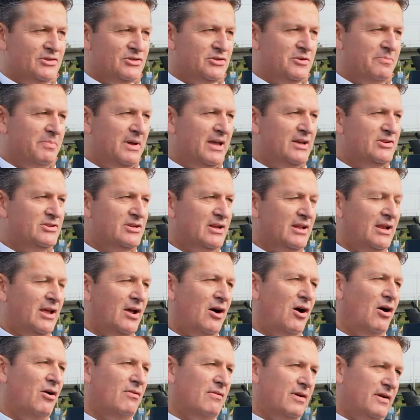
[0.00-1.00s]
so basically
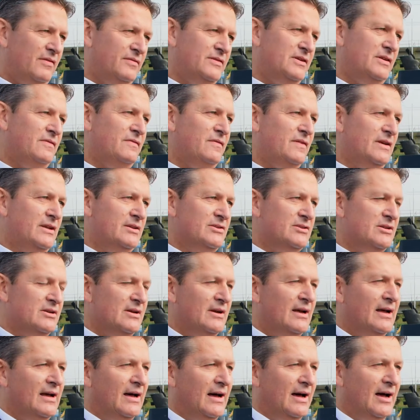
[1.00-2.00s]
RF defeat,
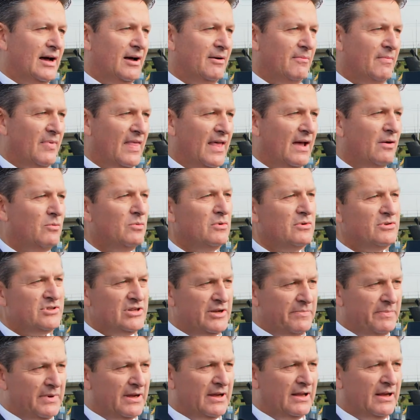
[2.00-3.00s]
that will
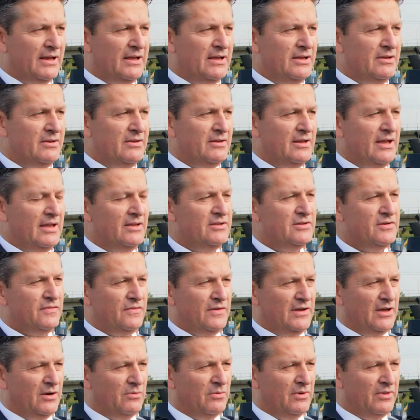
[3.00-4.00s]
typically
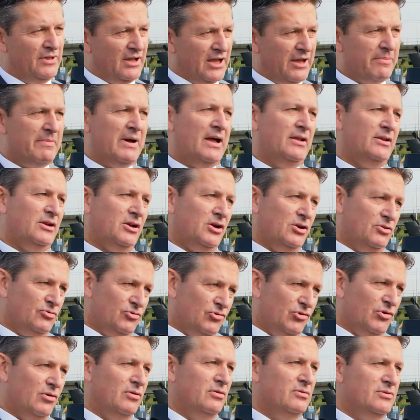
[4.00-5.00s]
interfere with the command and
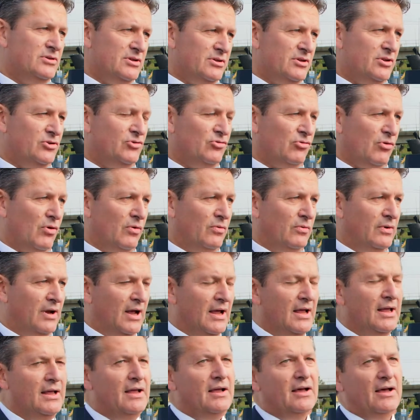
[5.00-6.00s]
control to the drone.
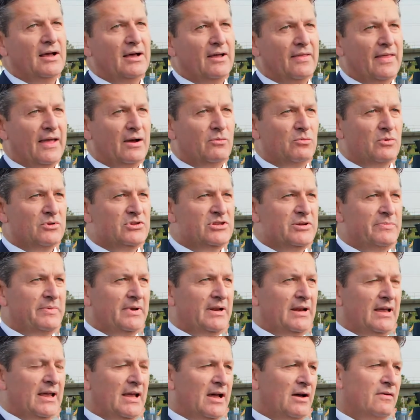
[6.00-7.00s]
That will
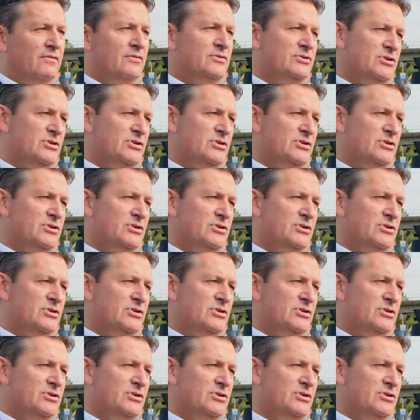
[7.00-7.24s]
typically have